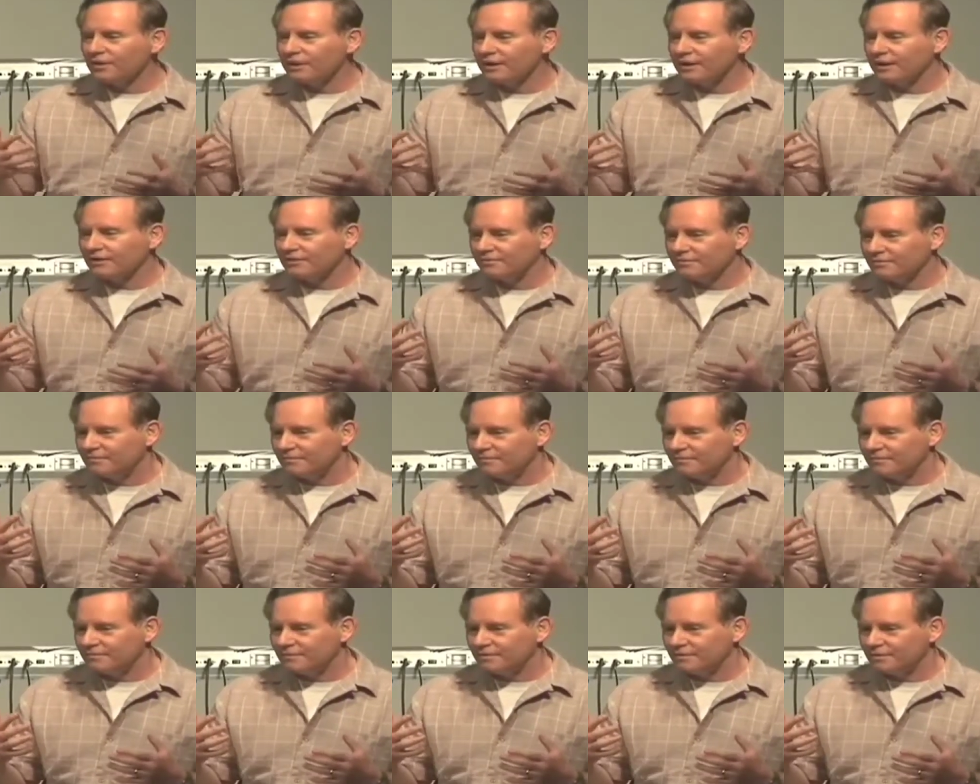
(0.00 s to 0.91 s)
we had
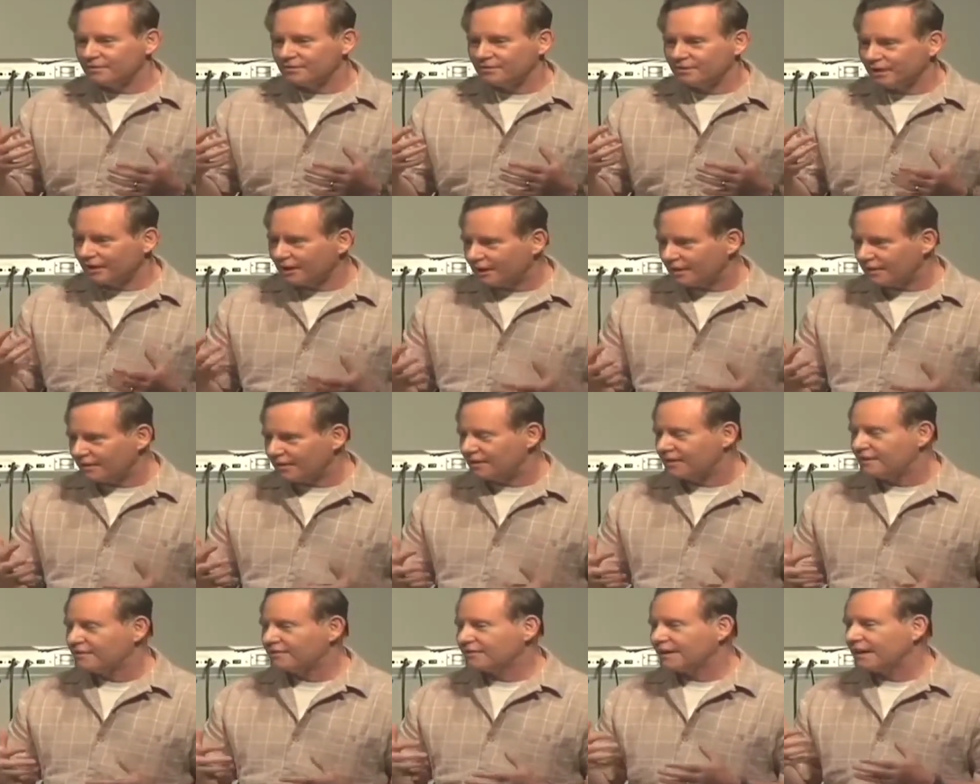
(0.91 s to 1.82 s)
done
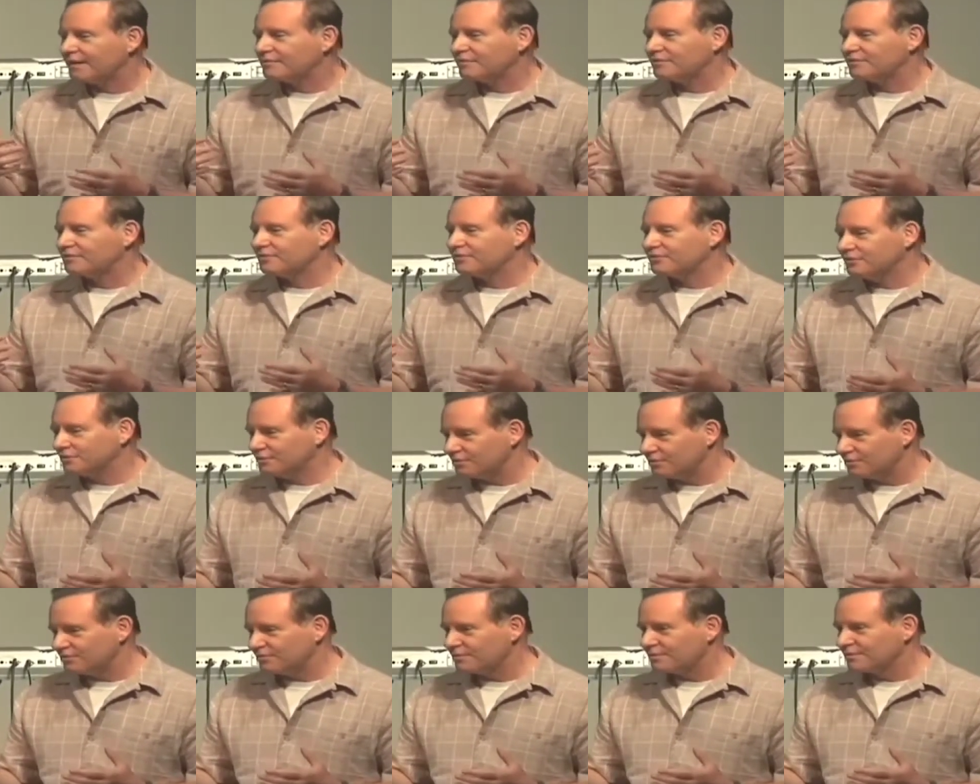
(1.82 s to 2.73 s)
and attempted to
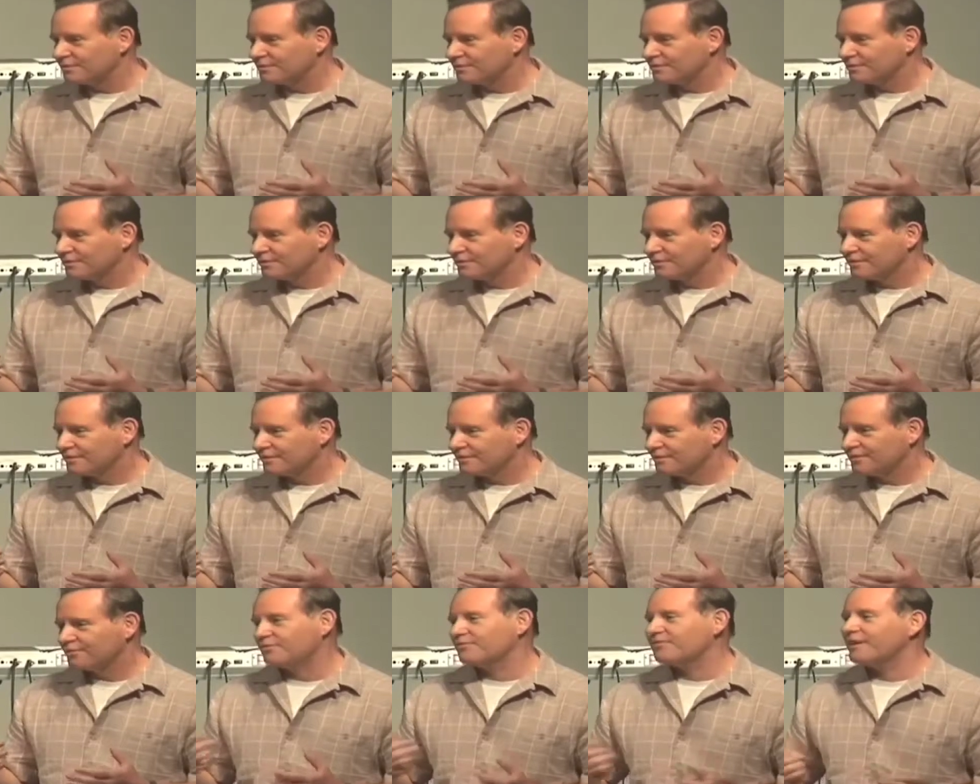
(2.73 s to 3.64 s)
do
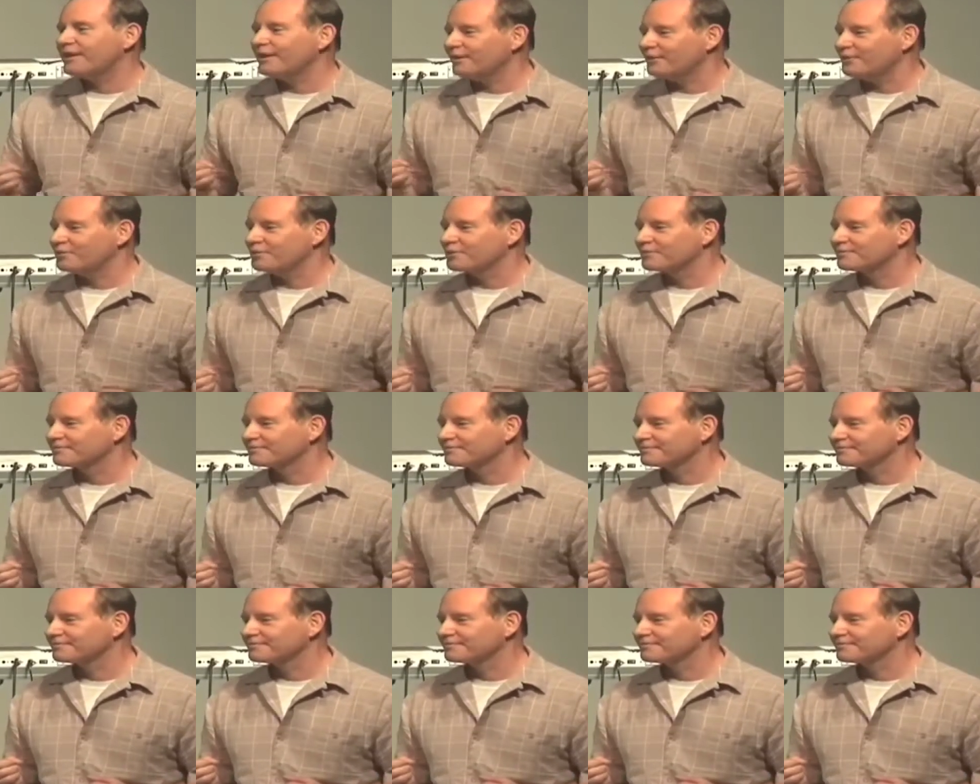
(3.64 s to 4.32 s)
was a failure.